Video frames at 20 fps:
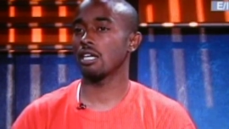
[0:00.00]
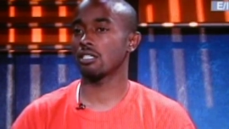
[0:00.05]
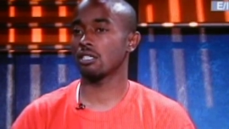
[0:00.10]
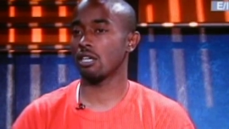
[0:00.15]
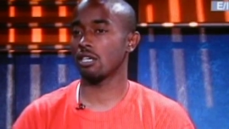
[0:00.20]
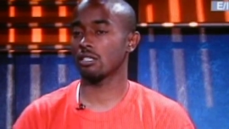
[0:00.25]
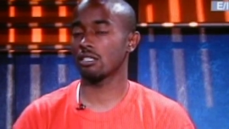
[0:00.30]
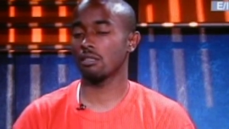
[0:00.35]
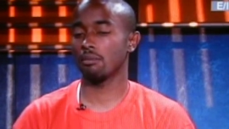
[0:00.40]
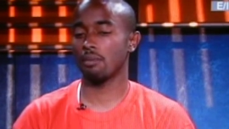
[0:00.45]
I
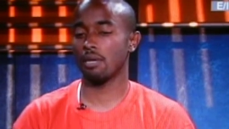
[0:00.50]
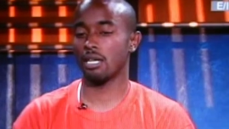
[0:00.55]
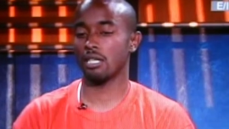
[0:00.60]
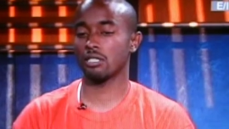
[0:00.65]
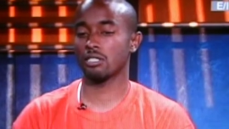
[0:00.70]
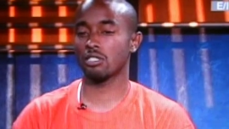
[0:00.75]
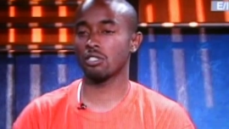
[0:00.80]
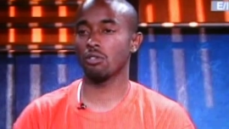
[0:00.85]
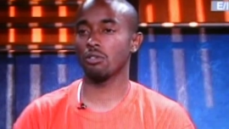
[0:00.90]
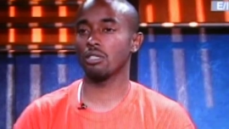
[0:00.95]
talk to
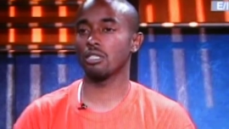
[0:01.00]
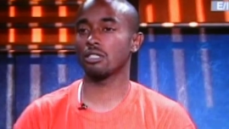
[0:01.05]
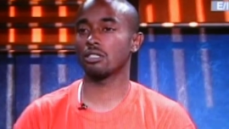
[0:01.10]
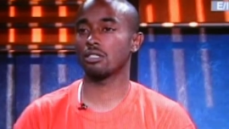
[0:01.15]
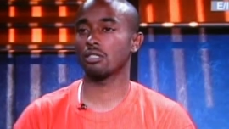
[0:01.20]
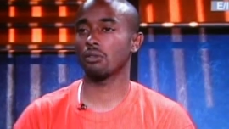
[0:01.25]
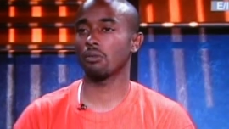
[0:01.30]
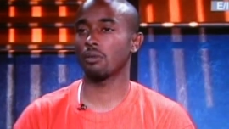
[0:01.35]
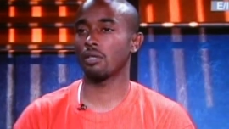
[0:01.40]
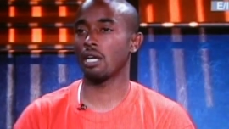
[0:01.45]
my
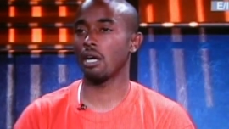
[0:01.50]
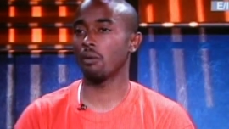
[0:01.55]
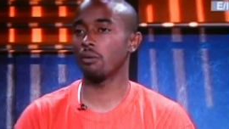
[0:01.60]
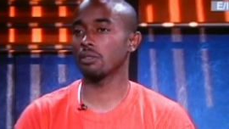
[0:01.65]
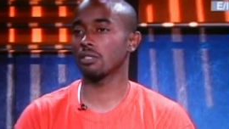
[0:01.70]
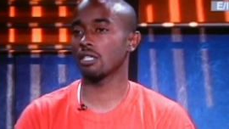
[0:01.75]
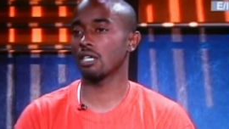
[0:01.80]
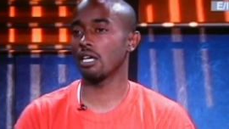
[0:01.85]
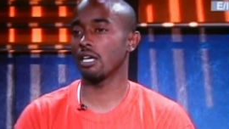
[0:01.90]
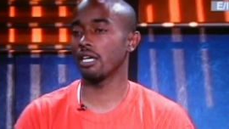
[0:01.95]
students. When I
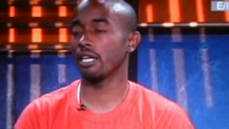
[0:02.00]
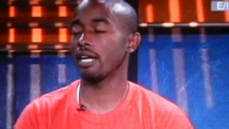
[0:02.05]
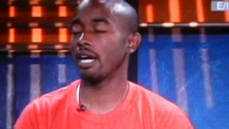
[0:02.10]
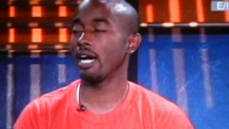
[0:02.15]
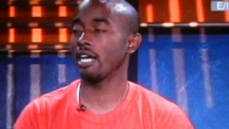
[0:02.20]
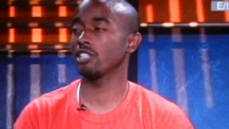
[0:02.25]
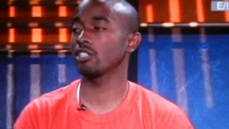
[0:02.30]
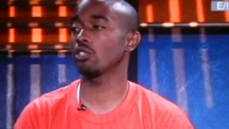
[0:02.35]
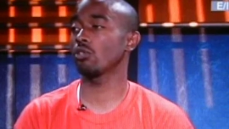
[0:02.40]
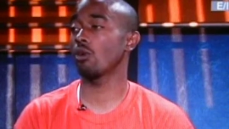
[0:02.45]
was in
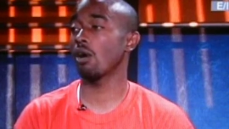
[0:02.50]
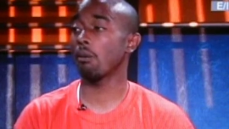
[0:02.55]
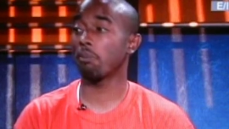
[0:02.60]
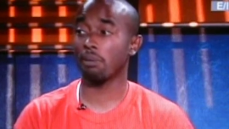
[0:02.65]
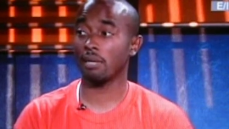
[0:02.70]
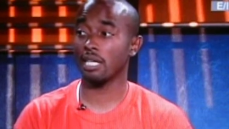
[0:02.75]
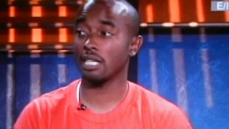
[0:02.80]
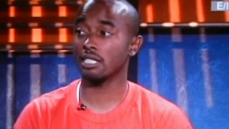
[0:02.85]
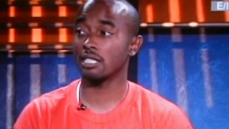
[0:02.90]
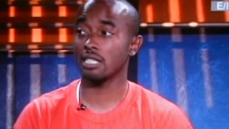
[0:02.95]
high school,
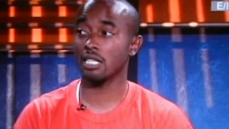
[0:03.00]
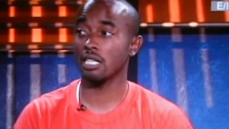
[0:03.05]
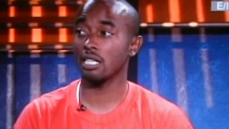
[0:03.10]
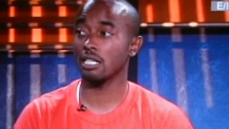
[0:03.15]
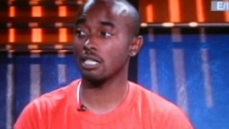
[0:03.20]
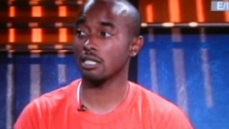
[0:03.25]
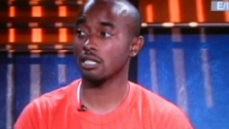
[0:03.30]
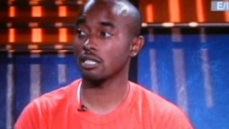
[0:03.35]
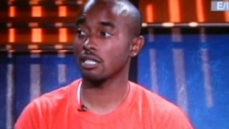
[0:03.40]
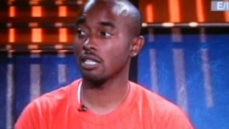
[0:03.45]
I played
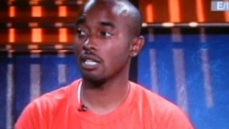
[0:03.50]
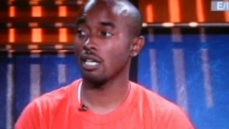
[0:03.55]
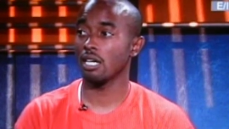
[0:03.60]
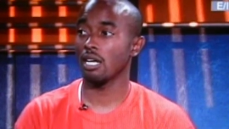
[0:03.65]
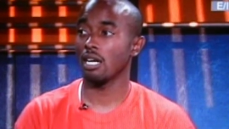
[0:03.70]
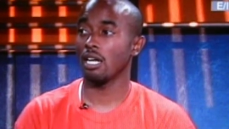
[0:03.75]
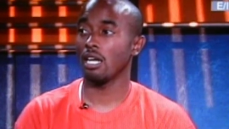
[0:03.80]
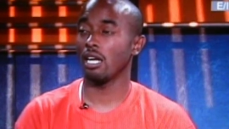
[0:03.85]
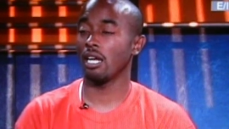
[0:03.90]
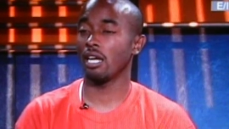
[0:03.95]
tennis,
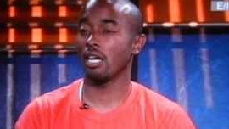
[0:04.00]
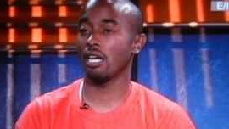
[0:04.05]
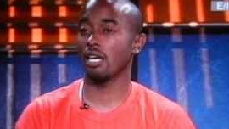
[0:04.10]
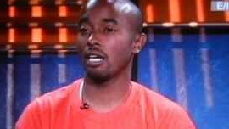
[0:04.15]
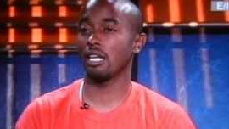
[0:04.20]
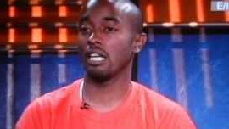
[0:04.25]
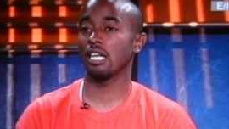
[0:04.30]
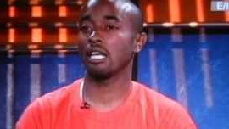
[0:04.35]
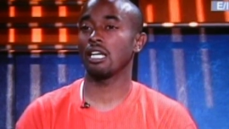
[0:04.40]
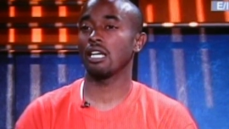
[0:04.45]

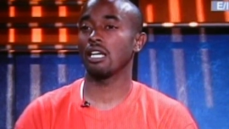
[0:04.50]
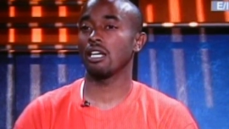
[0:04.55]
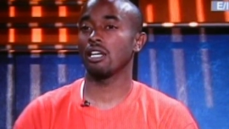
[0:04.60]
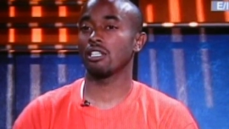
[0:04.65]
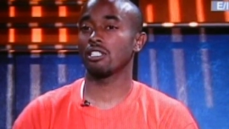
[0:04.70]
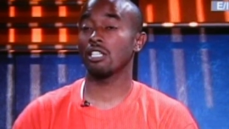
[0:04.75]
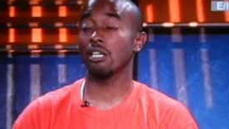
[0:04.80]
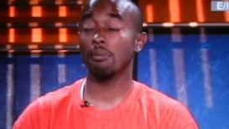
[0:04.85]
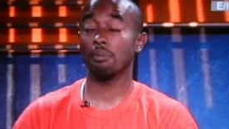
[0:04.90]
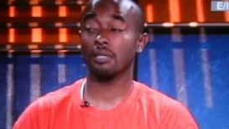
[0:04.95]
and
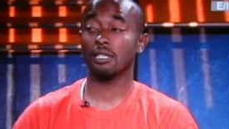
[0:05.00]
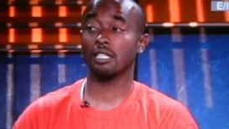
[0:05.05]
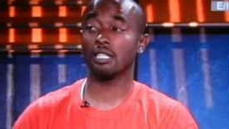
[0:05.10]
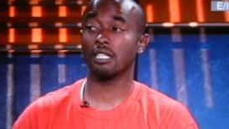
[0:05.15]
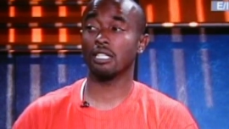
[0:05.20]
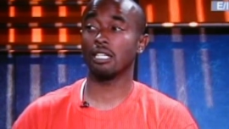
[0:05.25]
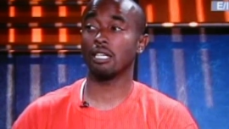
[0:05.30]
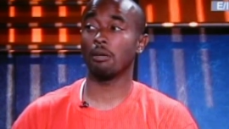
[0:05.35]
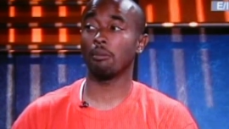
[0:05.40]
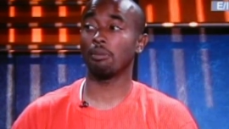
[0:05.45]

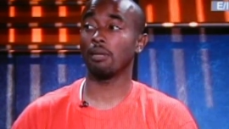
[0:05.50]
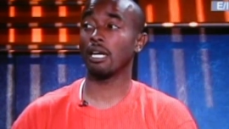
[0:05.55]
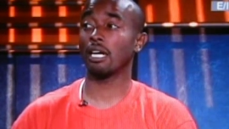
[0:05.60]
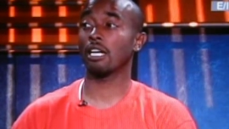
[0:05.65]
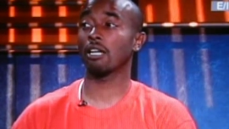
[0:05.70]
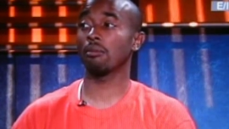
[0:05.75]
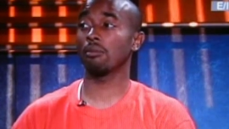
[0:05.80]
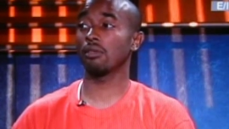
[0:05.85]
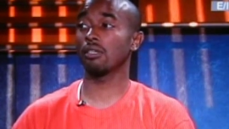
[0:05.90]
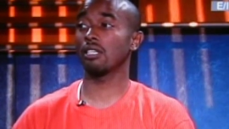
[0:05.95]
typically in the
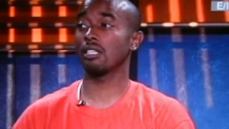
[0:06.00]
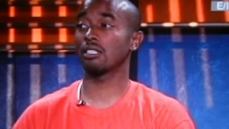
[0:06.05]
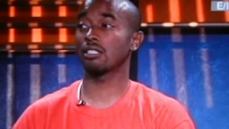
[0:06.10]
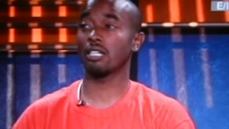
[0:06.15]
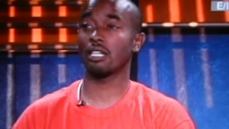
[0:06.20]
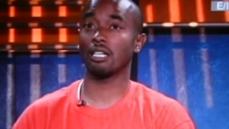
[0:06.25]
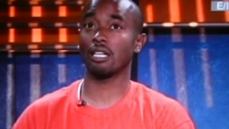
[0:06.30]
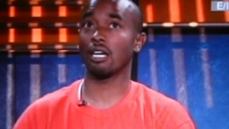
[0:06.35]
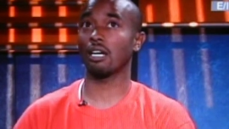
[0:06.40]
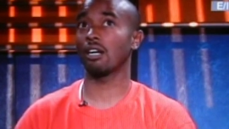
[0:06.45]
black community,
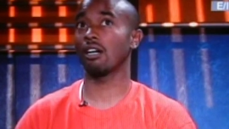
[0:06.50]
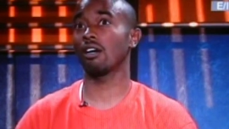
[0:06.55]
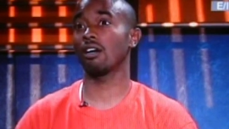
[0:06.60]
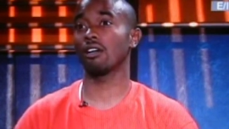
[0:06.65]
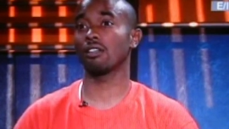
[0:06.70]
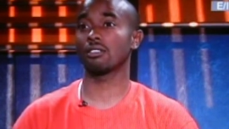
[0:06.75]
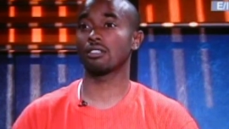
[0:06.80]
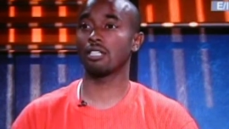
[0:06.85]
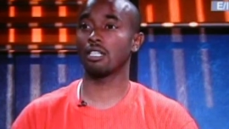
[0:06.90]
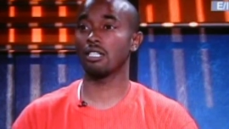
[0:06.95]
they're like,
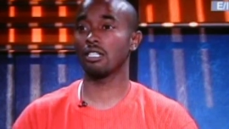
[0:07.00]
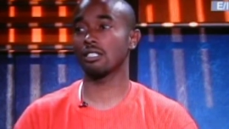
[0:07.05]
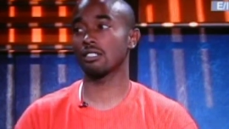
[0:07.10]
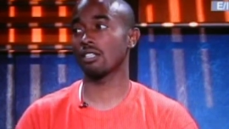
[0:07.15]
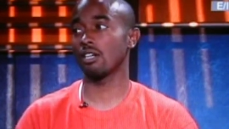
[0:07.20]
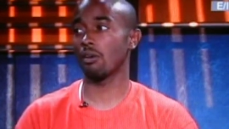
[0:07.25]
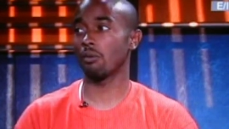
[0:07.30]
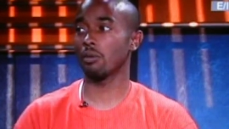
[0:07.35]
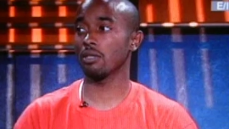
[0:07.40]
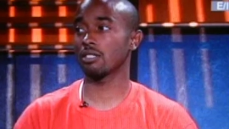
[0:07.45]
oh,
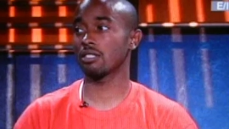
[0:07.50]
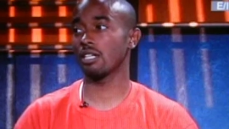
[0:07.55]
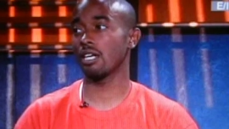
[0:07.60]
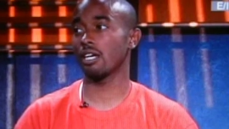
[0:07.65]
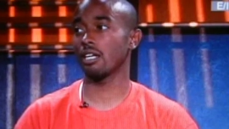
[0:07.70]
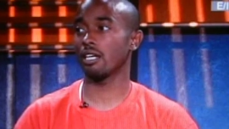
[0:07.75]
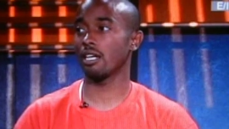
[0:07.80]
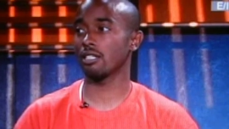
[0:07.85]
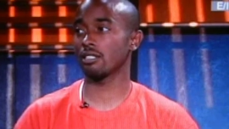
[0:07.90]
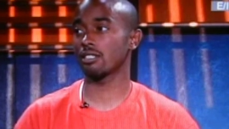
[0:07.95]
tennis, what's
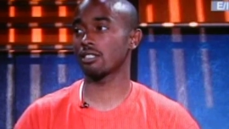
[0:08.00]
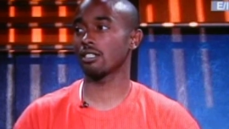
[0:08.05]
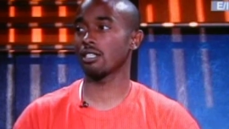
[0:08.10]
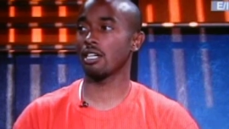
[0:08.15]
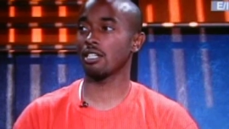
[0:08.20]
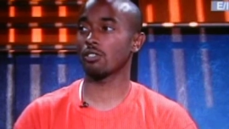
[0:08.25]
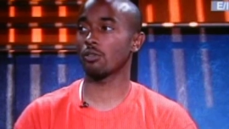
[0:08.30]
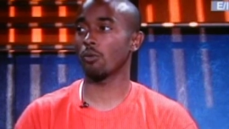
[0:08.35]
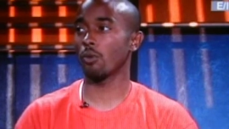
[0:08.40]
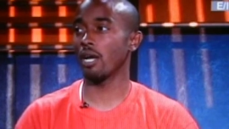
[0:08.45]
that?
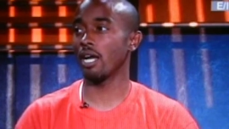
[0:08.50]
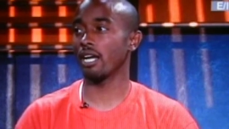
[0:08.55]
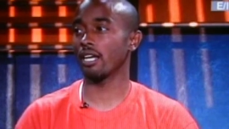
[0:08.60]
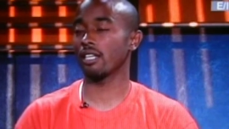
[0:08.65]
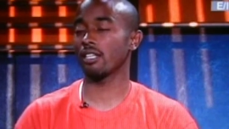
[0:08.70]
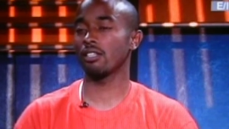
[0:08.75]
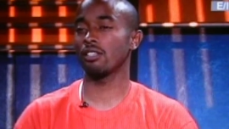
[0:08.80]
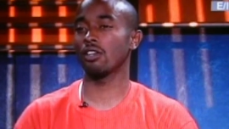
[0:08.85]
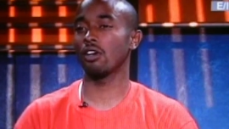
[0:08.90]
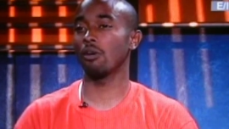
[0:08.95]
That's
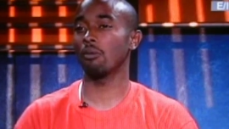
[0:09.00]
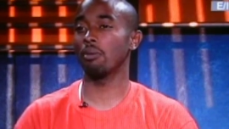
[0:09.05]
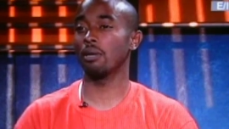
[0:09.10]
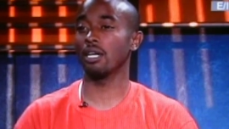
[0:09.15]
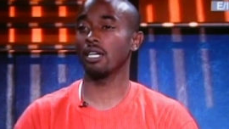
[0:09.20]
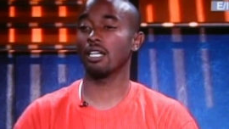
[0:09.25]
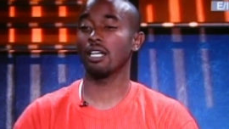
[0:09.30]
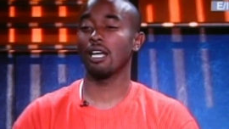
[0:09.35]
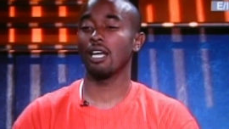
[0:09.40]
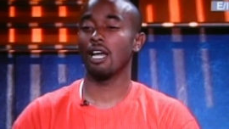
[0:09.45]
whack, you know.
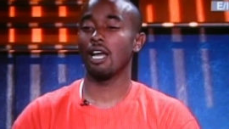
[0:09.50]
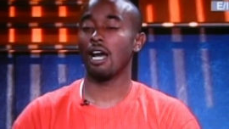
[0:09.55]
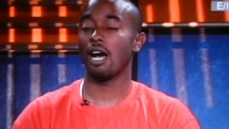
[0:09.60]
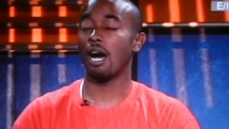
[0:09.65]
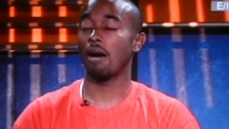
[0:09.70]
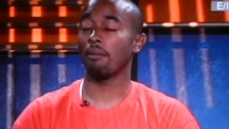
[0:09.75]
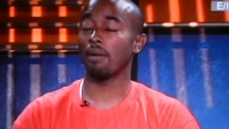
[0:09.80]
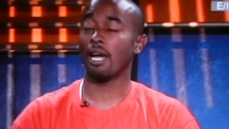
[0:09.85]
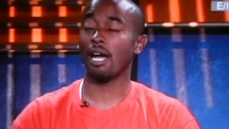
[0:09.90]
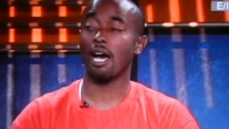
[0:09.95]
But
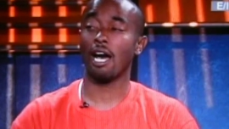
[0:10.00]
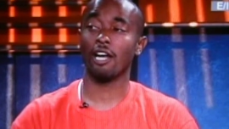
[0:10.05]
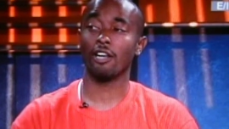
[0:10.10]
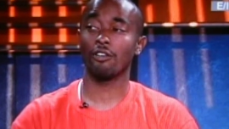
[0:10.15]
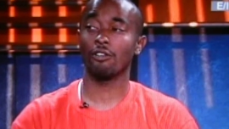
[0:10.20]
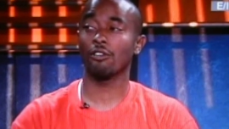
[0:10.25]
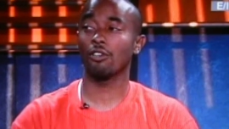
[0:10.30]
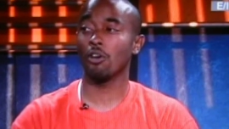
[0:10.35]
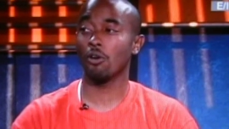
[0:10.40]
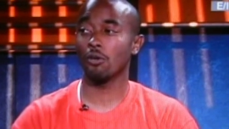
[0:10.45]
I'm like, how
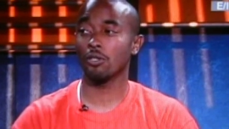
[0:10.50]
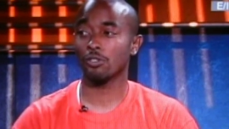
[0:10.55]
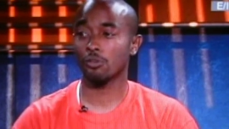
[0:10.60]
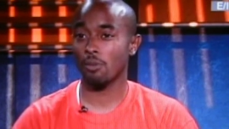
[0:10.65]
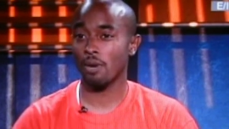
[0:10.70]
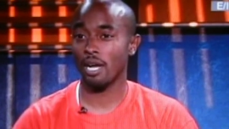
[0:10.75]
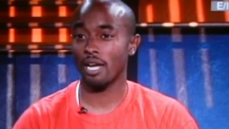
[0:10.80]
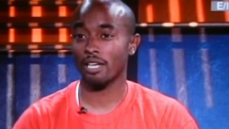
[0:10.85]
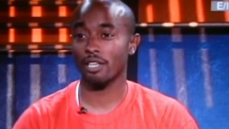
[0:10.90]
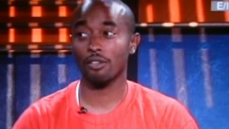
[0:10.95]
do you know
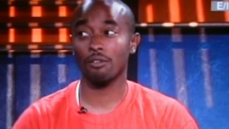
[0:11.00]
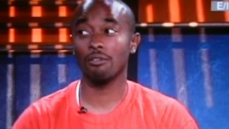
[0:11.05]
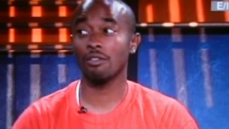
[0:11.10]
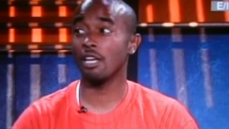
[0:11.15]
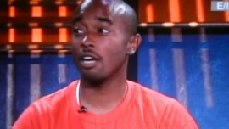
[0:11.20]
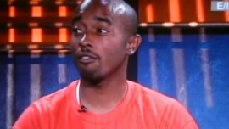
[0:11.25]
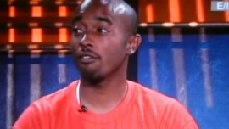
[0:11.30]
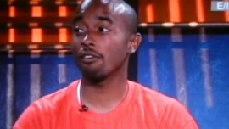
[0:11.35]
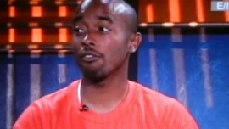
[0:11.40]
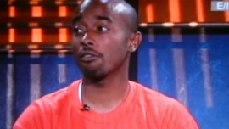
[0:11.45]
it's whack? You
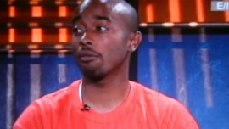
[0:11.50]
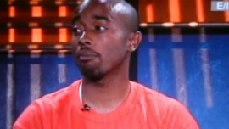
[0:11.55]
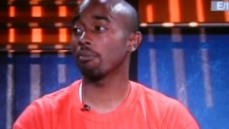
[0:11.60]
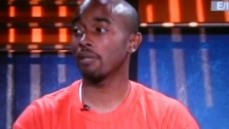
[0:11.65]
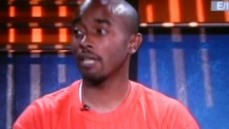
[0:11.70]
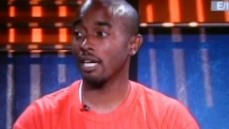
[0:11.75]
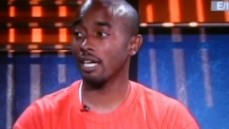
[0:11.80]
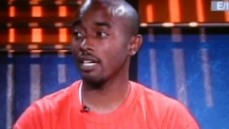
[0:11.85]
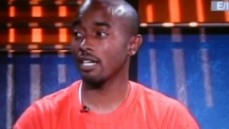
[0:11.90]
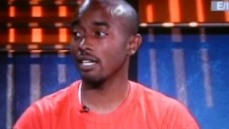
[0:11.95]
never even
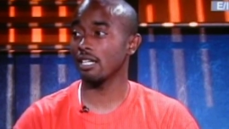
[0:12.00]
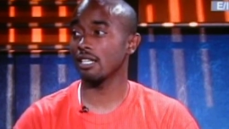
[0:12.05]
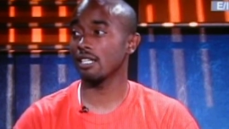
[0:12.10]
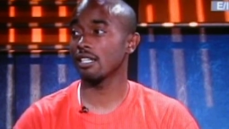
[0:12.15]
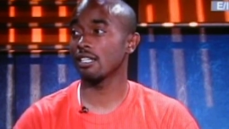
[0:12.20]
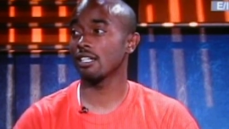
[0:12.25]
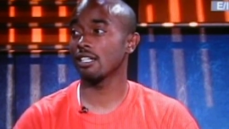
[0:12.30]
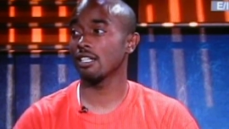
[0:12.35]
played it.